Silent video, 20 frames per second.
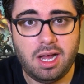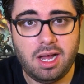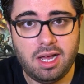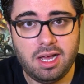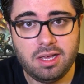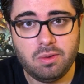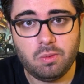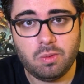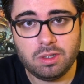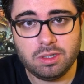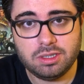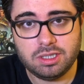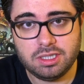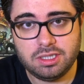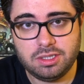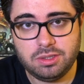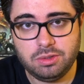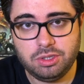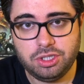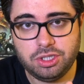I
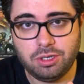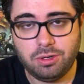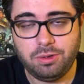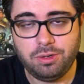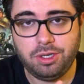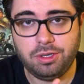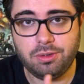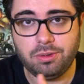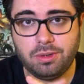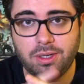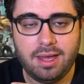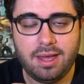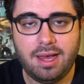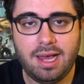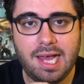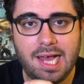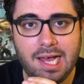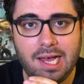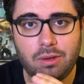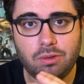wanted to show you
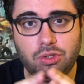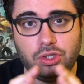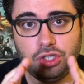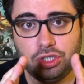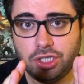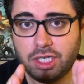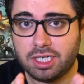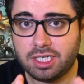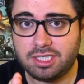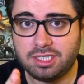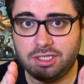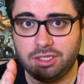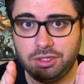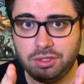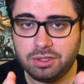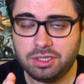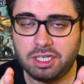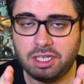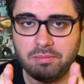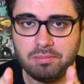how just
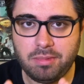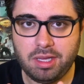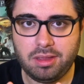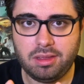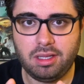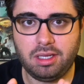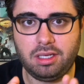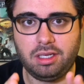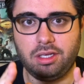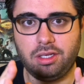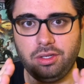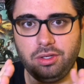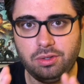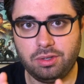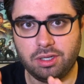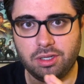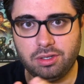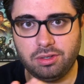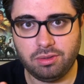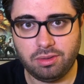using Mythic you
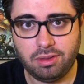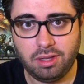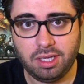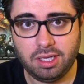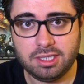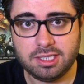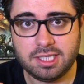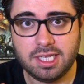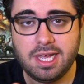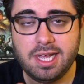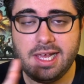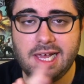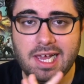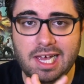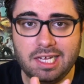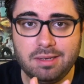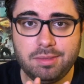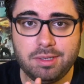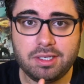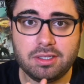can do things,
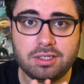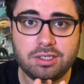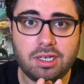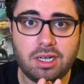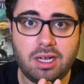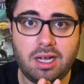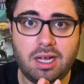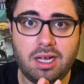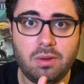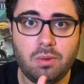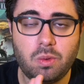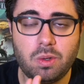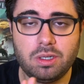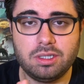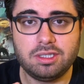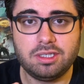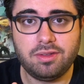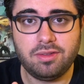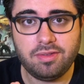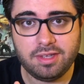and because I
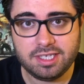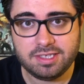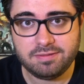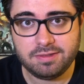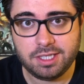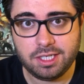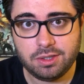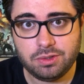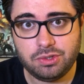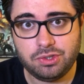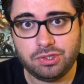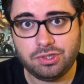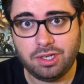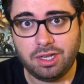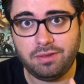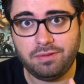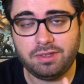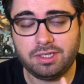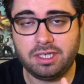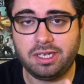want this video to
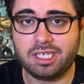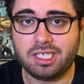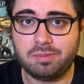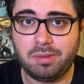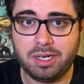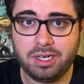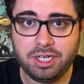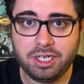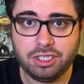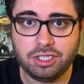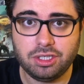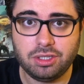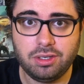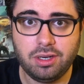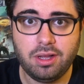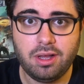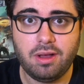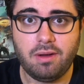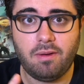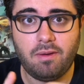serve as an explanation
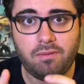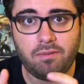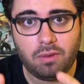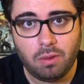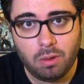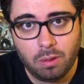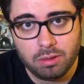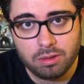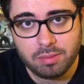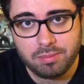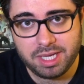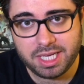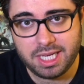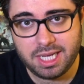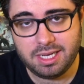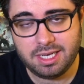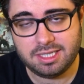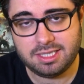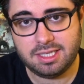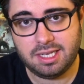of all the
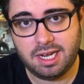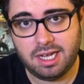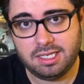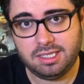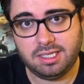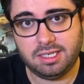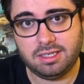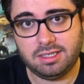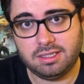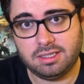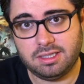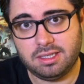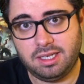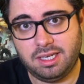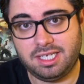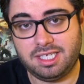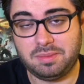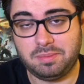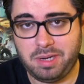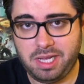mechanics that I didn't
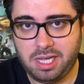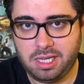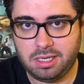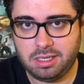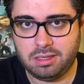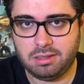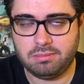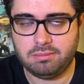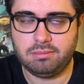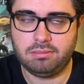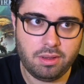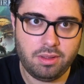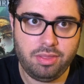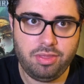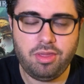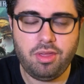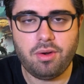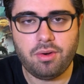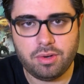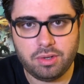explain
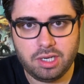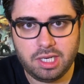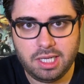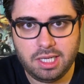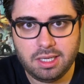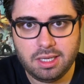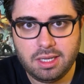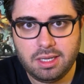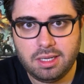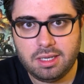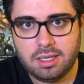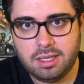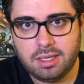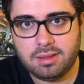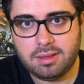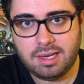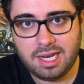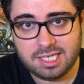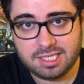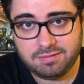thoroughly in
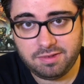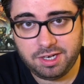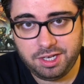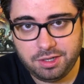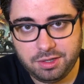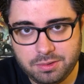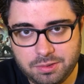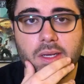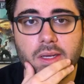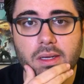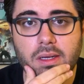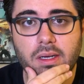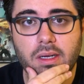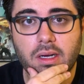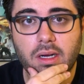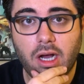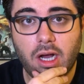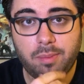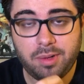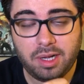the last videos.
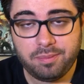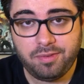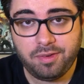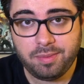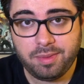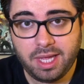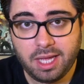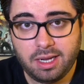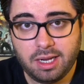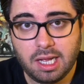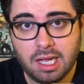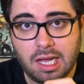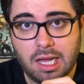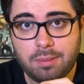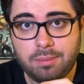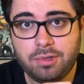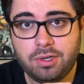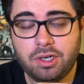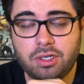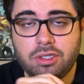Apart from that,
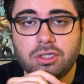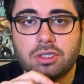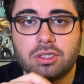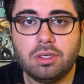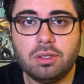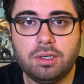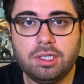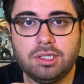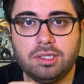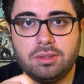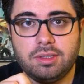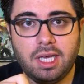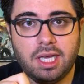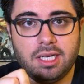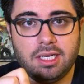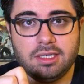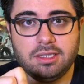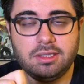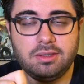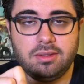I'm not going to get
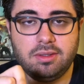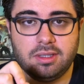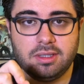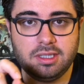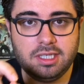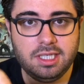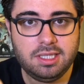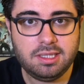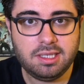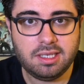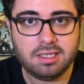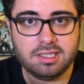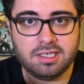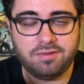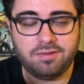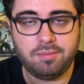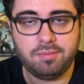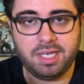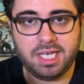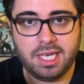into the details of
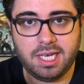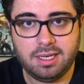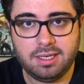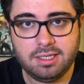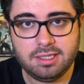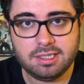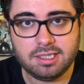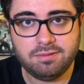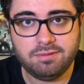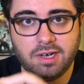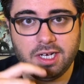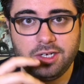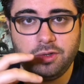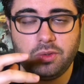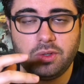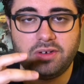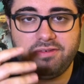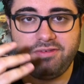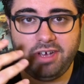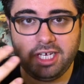the mechanics. If I do
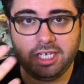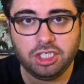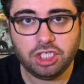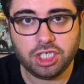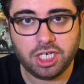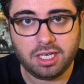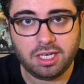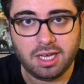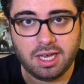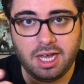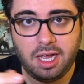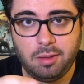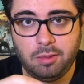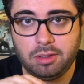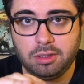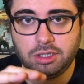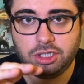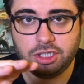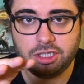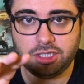a fate check, I
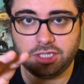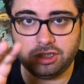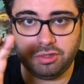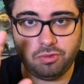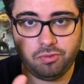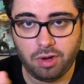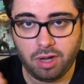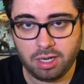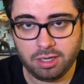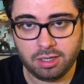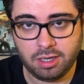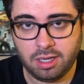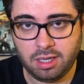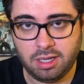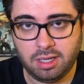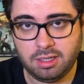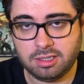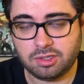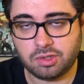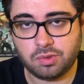will just run
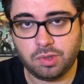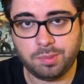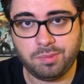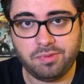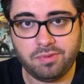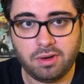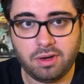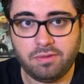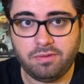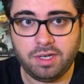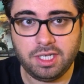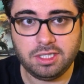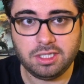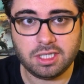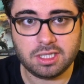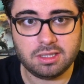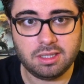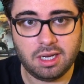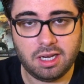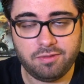a script for a fate
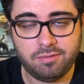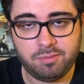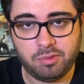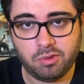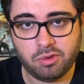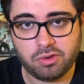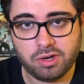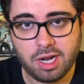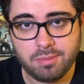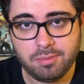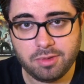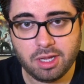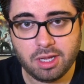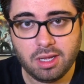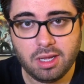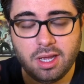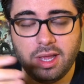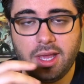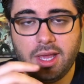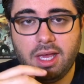check that I've programmed,
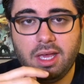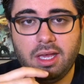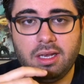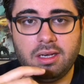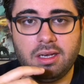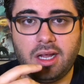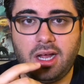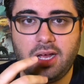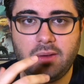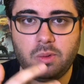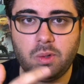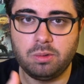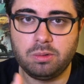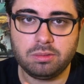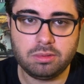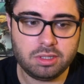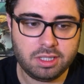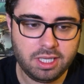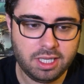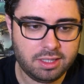and I
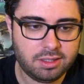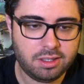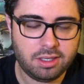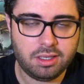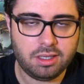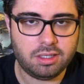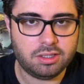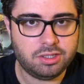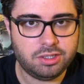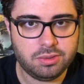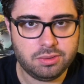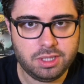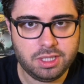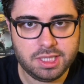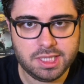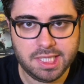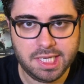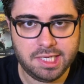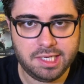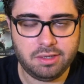won't get the
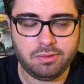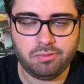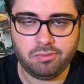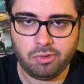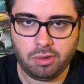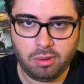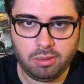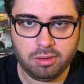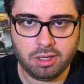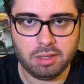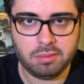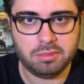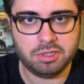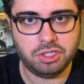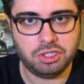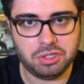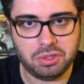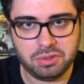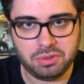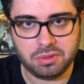2d10 and roll them and
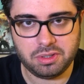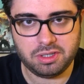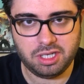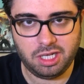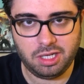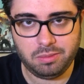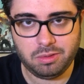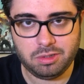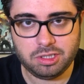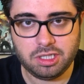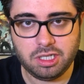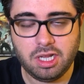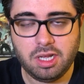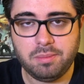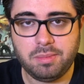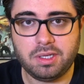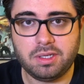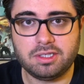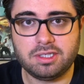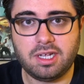show you the tables,
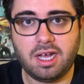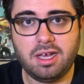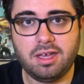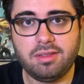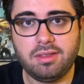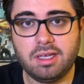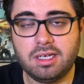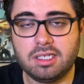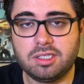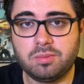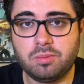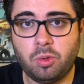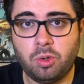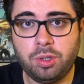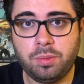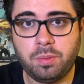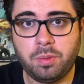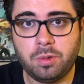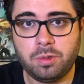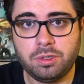because I think it's more
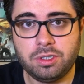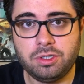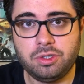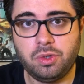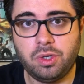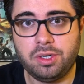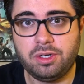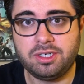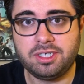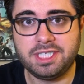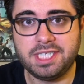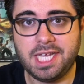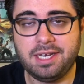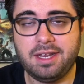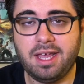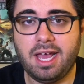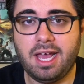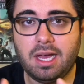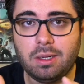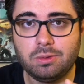important to understand
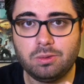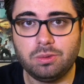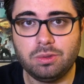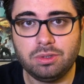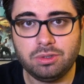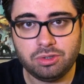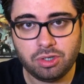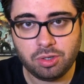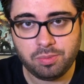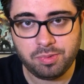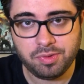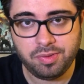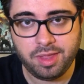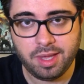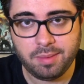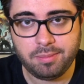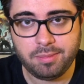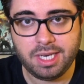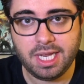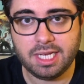how to interpret
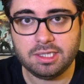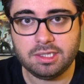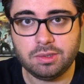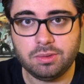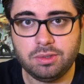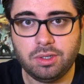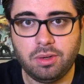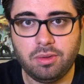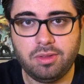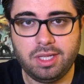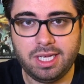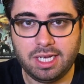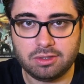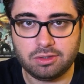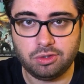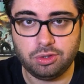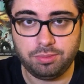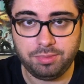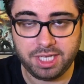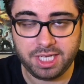them than to know the
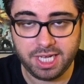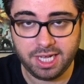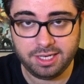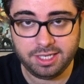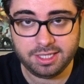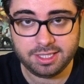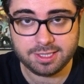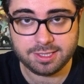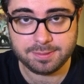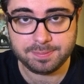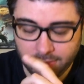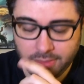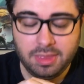actual mechanics.